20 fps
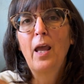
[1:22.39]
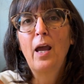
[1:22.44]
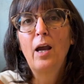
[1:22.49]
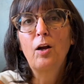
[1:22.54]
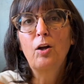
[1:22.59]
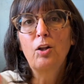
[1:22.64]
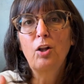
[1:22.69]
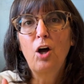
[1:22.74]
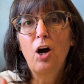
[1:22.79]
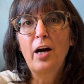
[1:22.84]

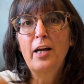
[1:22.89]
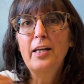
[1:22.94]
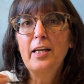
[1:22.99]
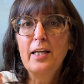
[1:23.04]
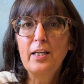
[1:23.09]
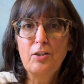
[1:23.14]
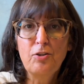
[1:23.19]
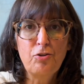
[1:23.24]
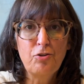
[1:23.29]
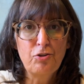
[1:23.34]
Claude
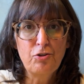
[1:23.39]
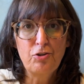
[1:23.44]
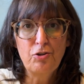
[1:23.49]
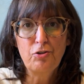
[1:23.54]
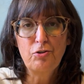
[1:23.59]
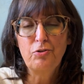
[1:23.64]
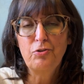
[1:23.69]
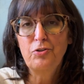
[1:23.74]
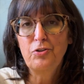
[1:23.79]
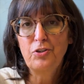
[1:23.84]

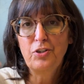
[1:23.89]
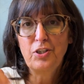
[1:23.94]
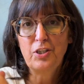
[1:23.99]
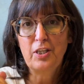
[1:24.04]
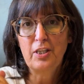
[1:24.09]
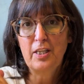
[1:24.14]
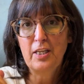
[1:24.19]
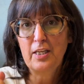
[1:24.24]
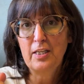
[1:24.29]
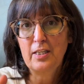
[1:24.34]
introduced
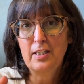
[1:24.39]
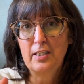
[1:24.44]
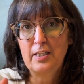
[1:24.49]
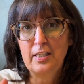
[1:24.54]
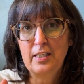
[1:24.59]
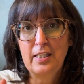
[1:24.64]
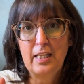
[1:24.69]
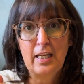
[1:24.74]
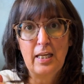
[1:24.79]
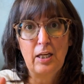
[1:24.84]

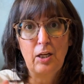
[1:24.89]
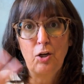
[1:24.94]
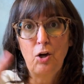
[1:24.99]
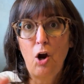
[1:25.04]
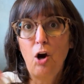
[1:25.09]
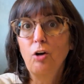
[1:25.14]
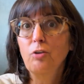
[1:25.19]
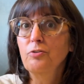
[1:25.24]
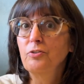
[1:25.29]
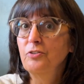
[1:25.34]
this thing
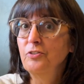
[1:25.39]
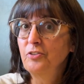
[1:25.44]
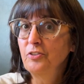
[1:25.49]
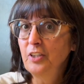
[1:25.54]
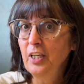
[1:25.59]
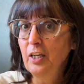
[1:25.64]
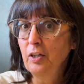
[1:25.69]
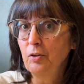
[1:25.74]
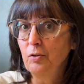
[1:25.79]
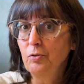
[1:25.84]
called
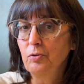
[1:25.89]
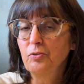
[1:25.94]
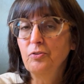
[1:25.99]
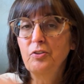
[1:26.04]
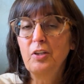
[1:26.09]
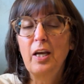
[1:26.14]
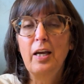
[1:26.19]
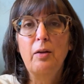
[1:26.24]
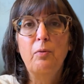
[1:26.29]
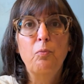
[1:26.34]
skills.
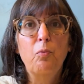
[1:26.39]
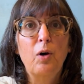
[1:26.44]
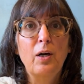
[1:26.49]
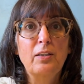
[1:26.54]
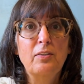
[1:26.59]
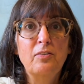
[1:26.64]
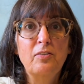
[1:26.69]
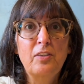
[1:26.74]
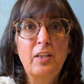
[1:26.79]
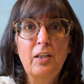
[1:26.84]
And what
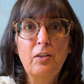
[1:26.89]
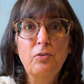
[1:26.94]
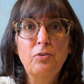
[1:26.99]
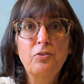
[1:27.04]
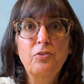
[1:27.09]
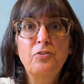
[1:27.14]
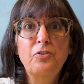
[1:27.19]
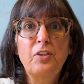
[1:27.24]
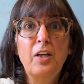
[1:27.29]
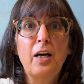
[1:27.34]

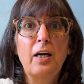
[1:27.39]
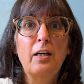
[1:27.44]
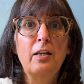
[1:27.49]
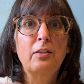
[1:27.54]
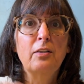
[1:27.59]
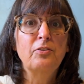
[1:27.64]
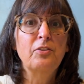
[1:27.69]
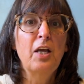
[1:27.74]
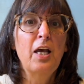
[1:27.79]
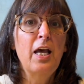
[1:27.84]
skills does